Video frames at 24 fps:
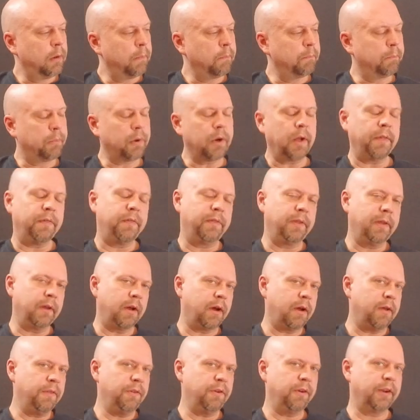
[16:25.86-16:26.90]
but the
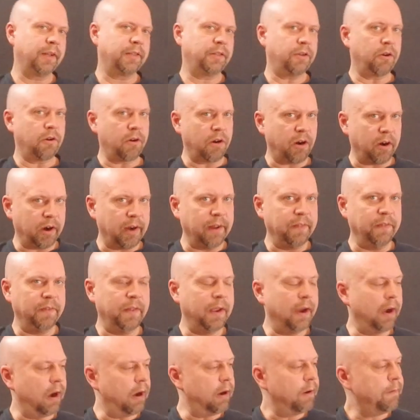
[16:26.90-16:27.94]
other guitar in
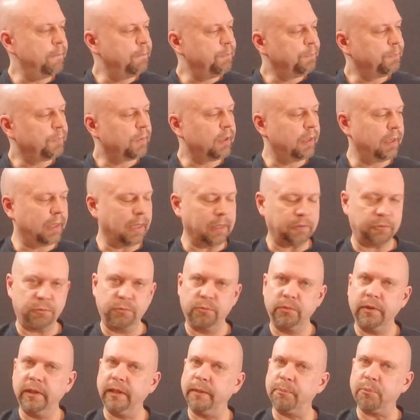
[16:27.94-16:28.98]
there gets
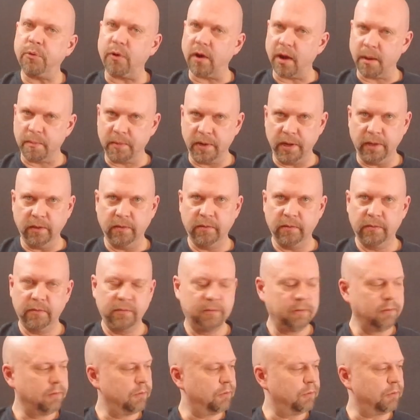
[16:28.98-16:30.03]
really prominent
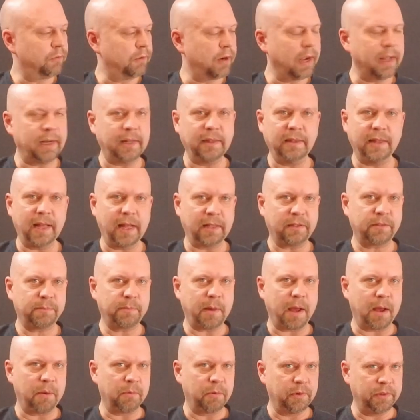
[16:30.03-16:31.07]
right in that
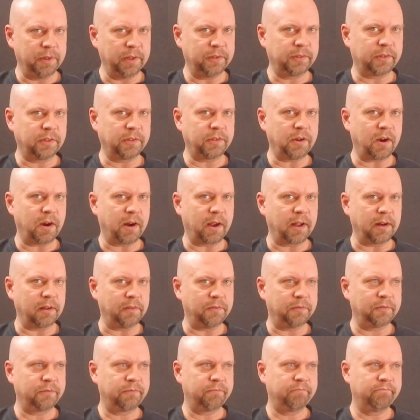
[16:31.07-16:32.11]
spot where this guitar kind
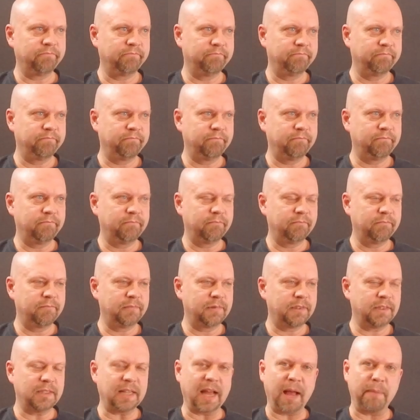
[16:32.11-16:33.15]
of
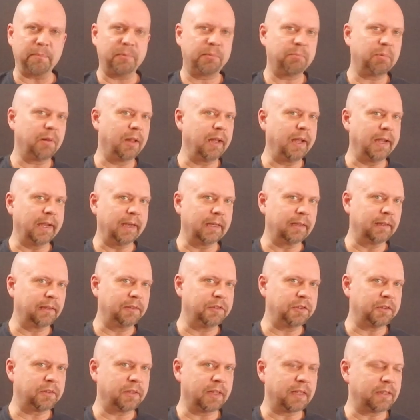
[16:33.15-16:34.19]
stops playing and
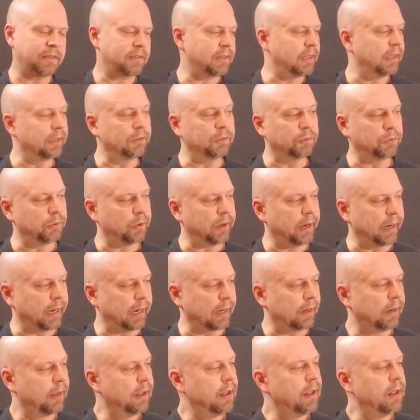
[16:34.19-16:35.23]
just lets things
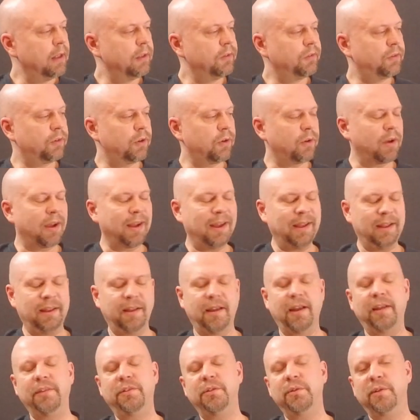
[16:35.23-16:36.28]
ring. So
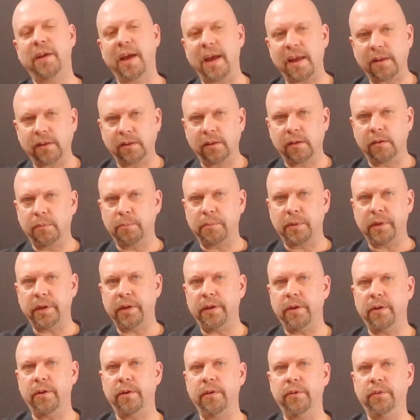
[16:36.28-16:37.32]
I do add a little bit
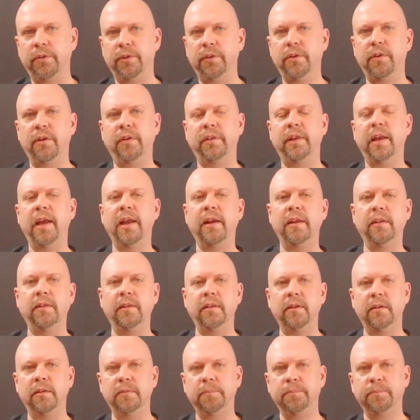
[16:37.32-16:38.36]
here. You heard that
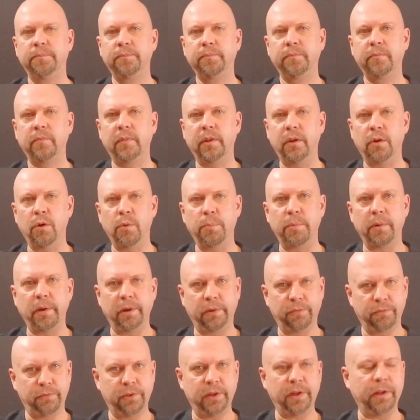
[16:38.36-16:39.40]
on the
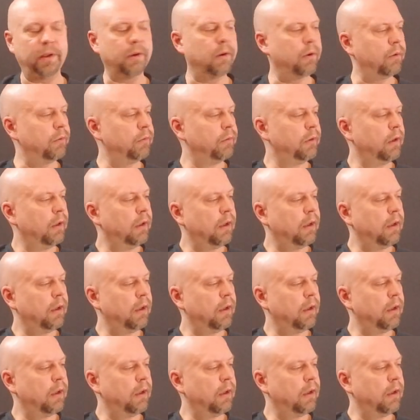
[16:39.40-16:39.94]
opening video.